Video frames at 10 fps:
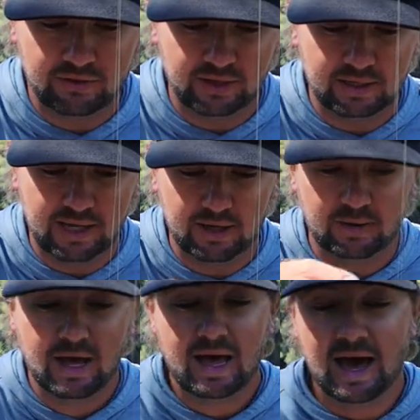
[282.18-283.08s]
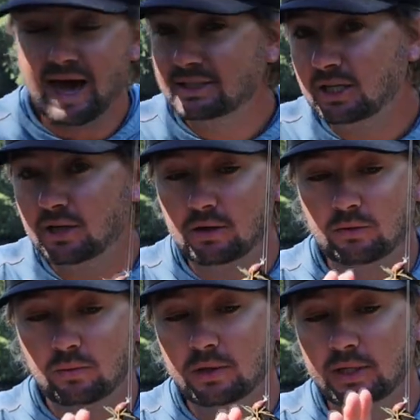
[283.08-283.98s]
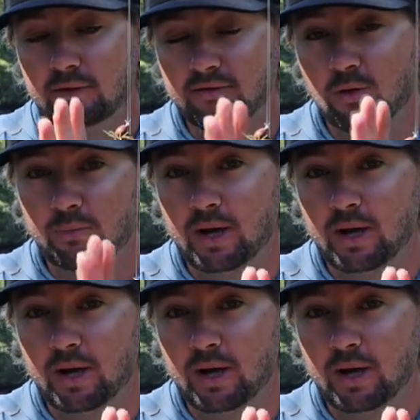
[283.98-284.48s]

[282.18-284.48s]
thin down. I actually caught one 4